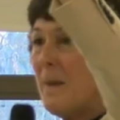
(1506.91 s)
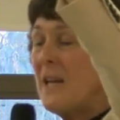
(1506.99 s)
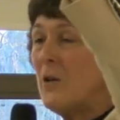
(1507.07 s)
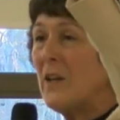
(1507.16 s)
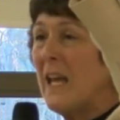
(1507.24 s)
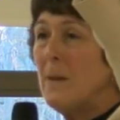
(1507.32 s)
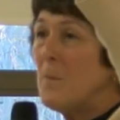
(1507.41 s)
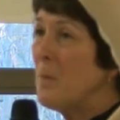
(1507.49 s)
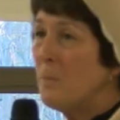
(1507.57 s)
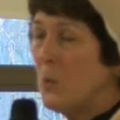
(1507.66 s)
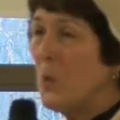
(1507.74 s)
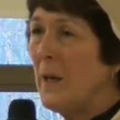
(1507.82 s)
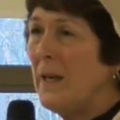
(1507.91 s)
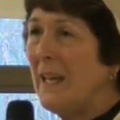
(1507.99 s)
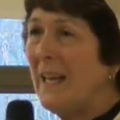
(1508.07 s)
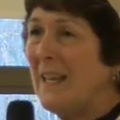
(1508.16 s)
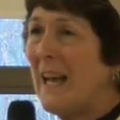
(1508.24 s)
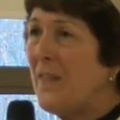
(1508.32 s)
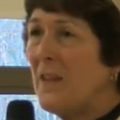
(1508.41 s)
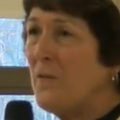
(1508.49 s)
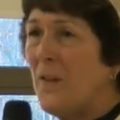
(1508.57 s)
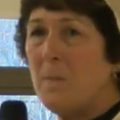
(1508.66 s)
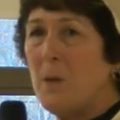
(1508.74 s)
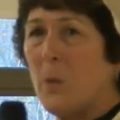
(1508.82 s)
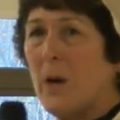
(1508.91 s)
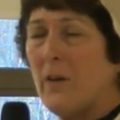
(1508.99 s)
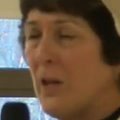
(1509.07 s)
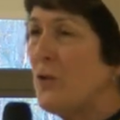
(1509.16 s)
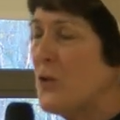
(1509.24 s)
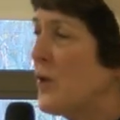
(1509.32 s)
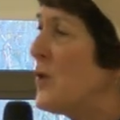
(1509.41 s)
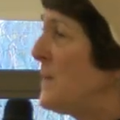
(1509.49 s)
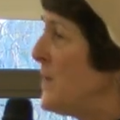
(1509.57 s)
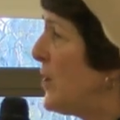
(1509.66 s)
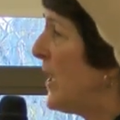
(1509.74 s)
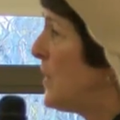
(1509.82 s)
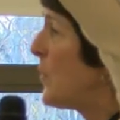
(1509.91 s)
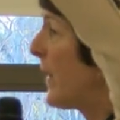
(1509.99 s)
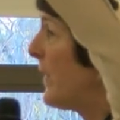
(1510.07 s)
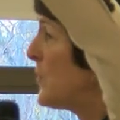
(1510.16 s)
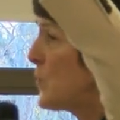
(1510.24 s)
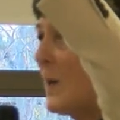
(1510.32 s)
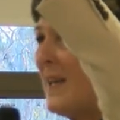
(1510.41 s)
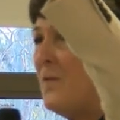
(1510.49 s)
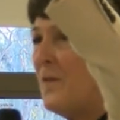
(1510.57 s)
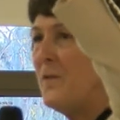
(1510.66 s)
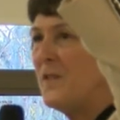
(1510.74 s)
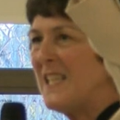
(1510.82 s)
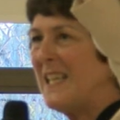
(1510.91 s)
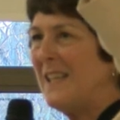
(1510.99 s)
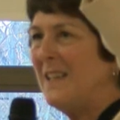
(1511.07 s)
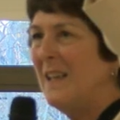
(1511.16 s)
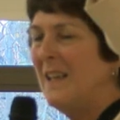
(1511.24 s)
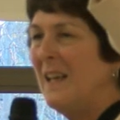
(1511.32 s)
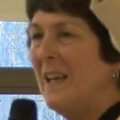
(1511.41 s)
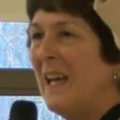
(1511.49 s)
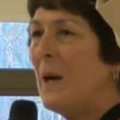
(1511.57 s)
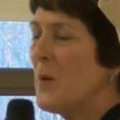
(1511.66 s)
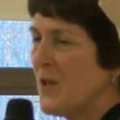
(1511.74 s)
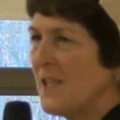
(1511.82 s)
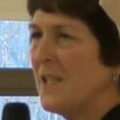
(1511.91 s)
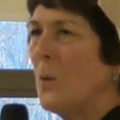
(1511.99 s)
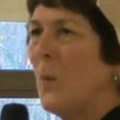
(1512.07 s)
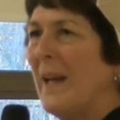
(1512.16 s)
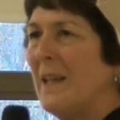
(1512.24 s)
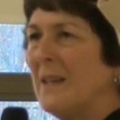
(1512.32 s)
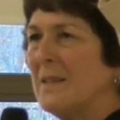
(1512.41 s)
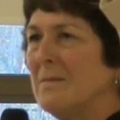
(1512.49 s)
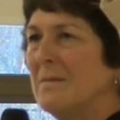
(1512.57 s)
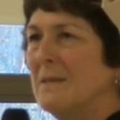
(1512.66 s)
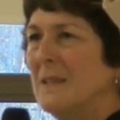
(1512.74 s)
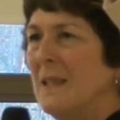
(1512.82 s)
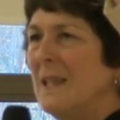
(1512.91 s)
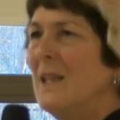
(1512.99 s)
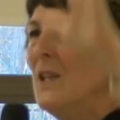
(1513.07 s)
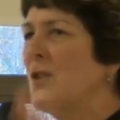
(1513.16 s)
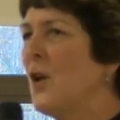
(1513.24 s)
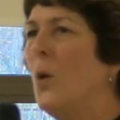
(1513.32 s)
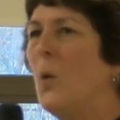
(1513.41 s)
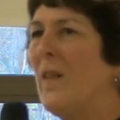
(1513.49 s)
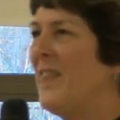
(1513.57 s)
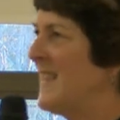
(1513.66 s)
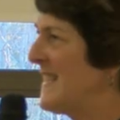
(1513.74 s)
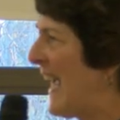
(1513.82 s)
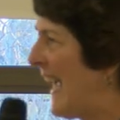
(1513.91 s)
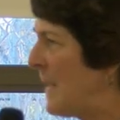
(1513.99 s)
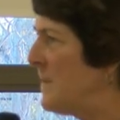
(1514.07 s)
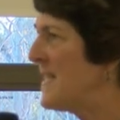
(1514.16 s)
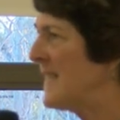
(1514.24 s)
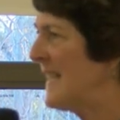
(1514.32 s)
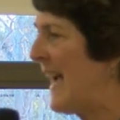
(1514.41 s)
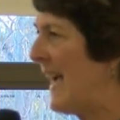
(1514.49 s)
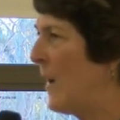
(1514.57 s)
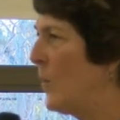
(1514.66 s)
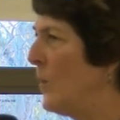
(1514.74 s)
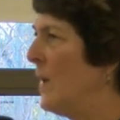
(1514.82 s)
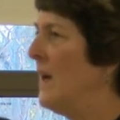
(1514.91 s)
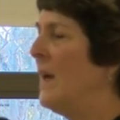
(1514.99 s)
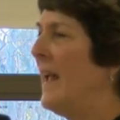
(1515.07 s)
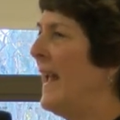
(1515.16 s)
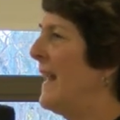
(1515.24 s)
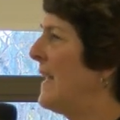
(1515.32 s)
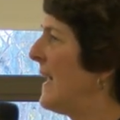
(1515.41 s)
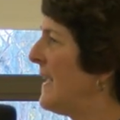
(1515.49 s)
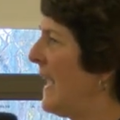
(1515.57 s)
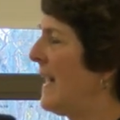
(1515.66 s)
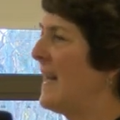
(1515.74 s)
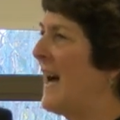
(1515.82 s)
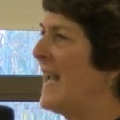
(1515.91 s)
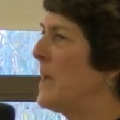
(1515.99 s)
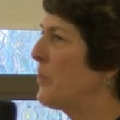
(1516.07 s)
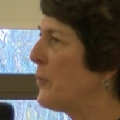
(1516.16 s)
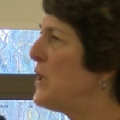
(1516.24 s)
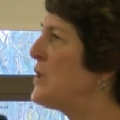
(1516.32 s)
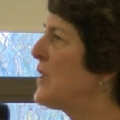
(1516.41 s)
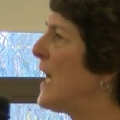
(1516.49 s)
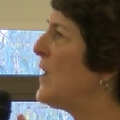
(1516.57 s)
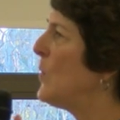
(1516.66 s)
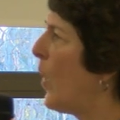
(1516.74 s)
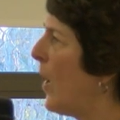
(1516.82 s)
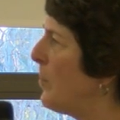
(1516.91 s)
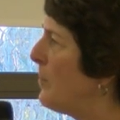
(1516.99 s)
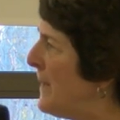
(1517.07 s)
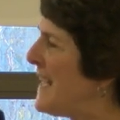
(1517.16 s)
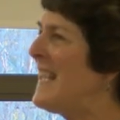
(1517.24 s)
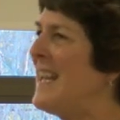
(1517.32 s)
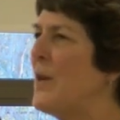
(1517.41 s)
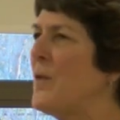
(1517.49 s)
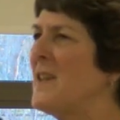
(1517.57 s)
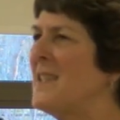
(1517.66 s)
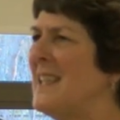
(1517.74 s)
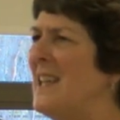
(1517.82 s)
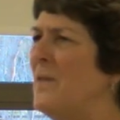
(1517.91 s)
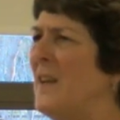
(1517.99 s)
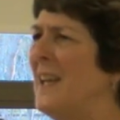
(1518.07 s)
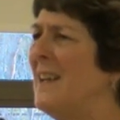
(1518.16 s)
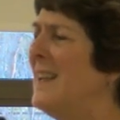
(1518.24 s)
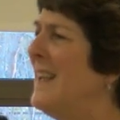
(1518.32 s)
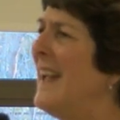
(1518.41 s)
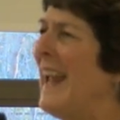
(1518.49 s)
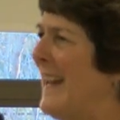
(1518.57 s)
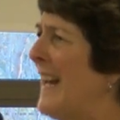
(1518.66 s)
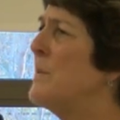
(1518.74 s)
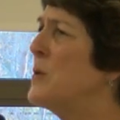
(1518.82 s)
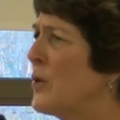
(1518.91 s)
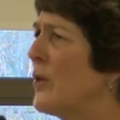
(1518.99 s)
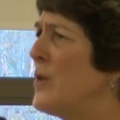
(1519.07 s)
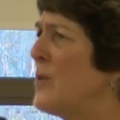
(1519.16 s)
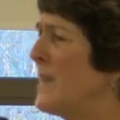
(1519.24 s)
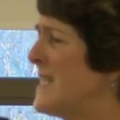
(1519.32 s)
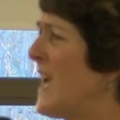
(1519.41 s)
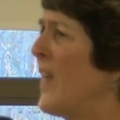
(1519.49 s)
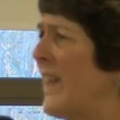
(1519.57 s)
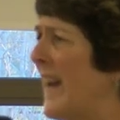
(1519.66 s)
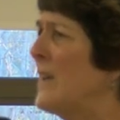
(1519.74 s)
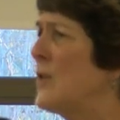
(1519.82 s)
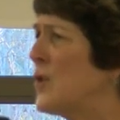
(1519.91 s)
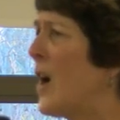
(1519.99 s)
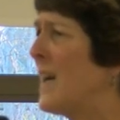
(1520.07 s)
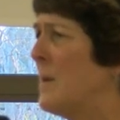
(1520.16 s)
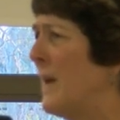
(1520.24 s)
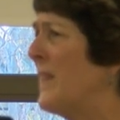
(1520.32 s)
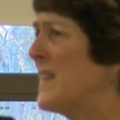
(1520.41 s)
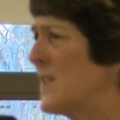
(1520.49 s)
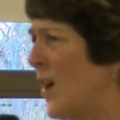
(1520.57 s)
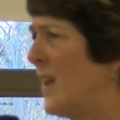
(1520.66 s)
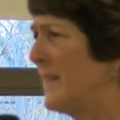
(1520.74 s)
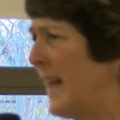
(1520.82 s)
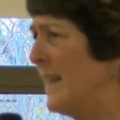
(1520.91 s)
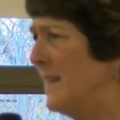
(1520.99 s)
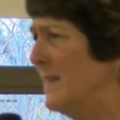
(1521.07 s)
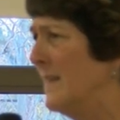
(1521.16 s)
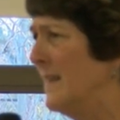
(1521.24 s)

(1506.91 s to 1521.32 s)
Baker came on board in, I think, February, or excuse me, January of 2015 and we're still waiting. So the time is now, and again, I appreciate you all being here this evening, and I'm sure you can tell that I could talk about this all night